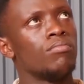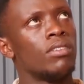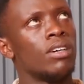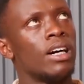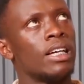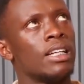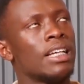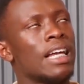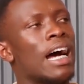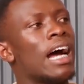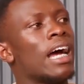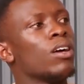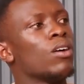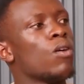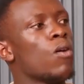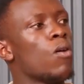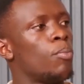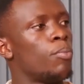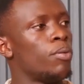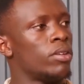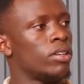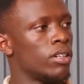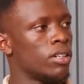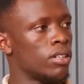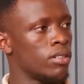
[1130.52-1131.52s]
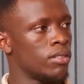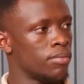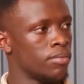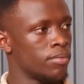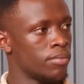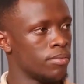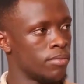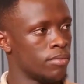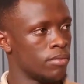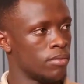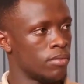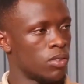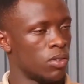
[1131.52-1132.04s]
an eye-opener
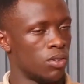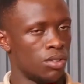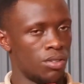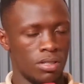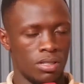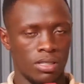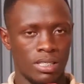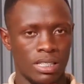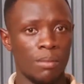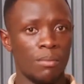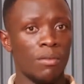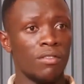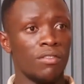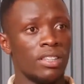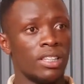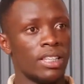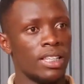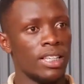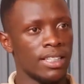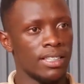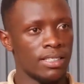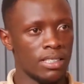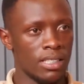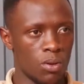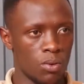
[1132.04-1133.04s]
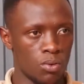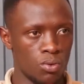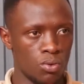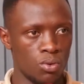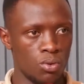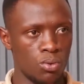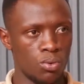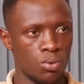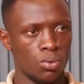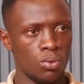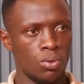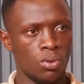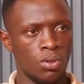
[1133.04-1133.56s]
on some of the things I would
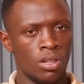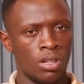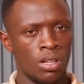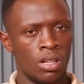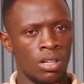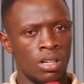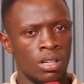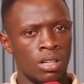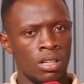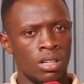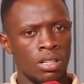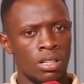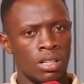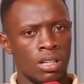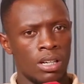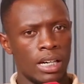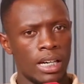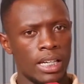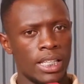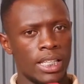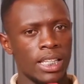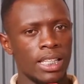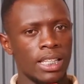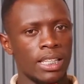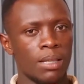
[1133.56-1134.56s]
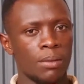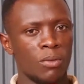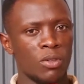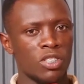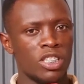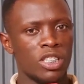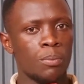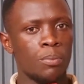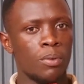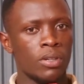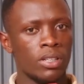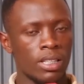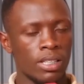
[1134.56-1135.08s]
do. I think the
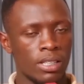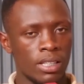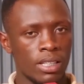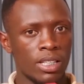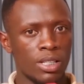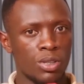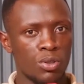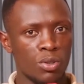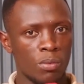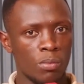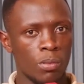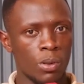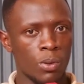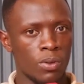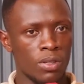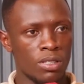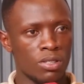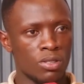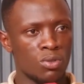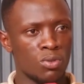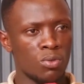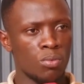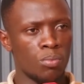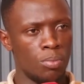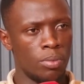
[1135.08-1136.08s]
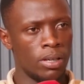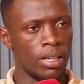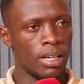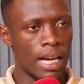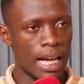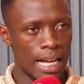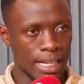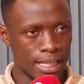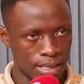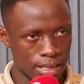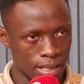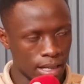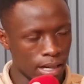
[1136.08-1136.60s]
most important thing he told me was to be
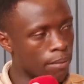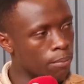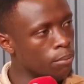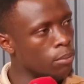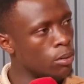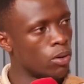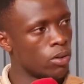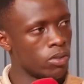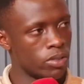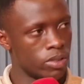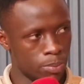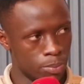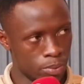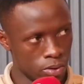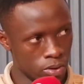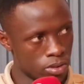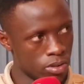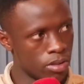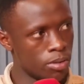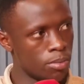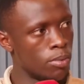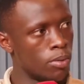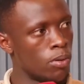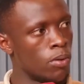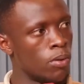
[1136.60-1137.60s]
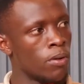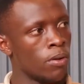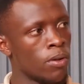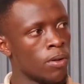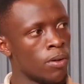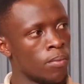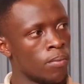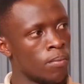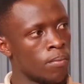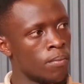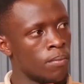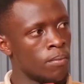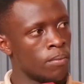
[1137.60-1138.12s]
as humble as possible.
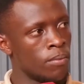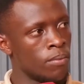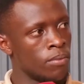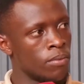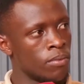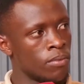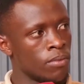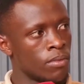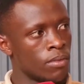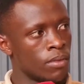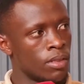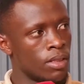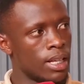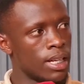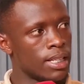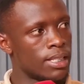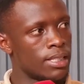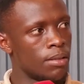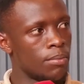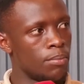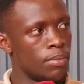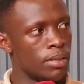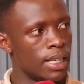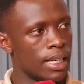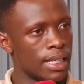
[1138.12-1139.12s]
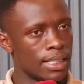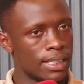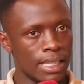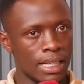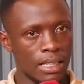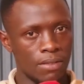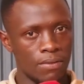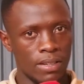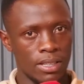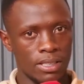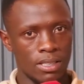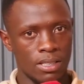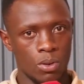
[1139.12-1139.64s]
That's the biggest
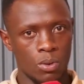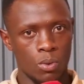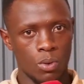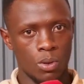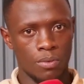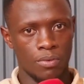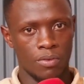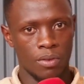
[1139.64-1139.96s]
advice I got